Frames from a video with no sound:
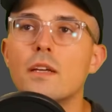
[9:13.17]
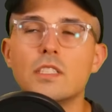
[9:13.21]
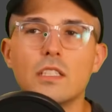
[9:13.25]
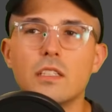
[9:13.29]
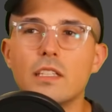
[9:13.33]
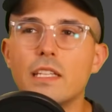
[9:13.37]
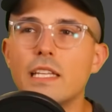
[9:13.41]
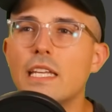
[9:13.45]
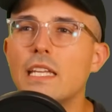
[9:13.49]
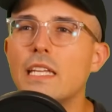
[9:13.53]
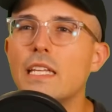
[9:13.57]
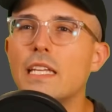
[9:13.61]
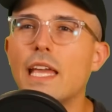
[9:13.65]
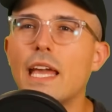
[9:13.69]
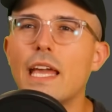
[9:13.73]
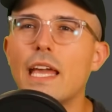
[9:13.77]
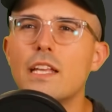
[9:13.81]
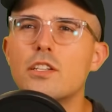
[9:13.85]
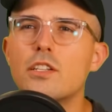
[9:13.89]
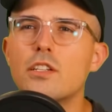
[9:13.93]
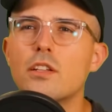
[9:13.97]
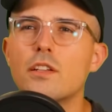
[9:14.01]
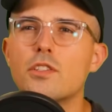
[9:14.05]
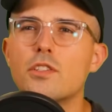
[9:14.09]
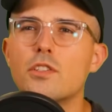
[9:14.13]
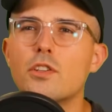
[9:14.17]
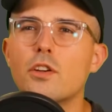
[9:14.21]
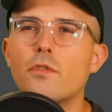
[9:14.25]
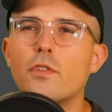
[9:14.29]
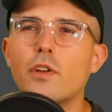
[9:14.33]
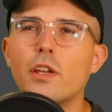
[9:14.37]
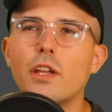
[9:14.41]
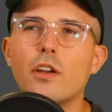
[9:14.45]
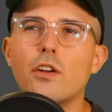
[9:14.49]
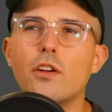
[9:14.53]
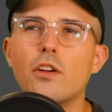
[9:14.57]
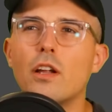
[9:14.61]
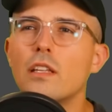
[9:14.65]
clean gauge cluster over
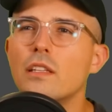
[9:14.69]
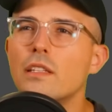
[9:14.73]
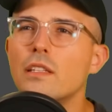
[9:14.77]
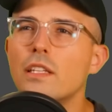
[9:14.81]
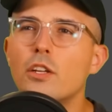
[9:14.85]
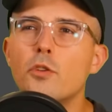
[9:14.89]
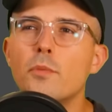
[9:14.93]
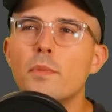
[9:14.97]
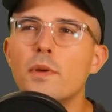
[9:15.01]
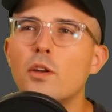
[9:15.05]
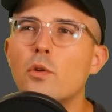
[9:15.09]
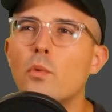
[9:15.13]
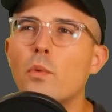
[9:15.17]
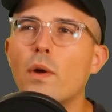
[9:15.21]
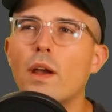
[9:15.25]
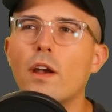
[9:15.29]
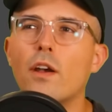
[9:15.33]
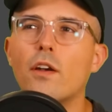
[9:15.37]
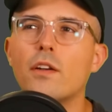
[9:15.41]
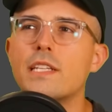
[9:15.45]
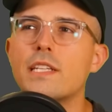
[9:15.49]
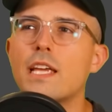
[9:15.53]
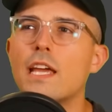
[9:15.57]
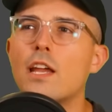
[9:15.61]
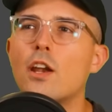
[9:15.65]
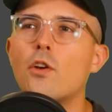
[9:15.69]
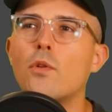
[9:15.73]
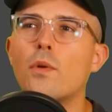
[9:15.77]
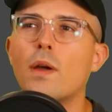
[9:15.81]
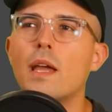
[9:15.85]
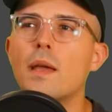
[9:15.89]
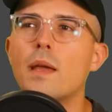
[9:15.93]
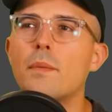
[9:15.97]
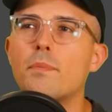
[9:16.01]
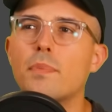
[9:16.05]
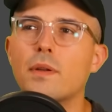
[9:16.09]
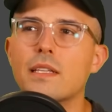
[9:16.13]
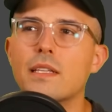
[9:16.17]
here, a little bit of wear and tear,
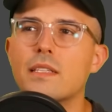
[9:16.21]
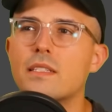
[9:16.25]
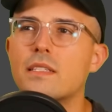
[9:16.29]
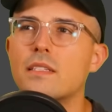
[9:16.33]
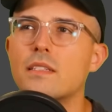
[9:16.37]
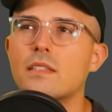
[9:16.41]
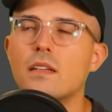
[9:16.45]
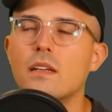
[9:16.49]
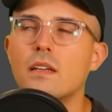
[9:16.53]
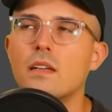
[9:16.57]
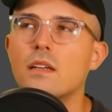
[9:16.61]
right? But it's,